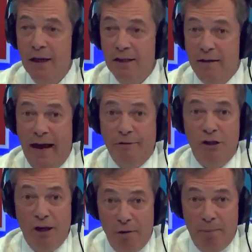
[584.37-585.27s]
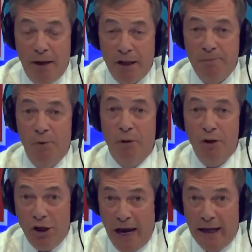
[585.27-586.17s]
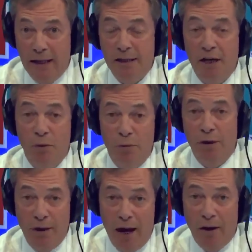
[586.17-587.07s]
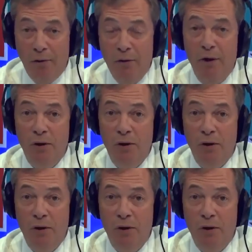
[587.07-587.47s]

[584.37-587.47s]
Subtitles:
so they have to show a passport and check in so we would know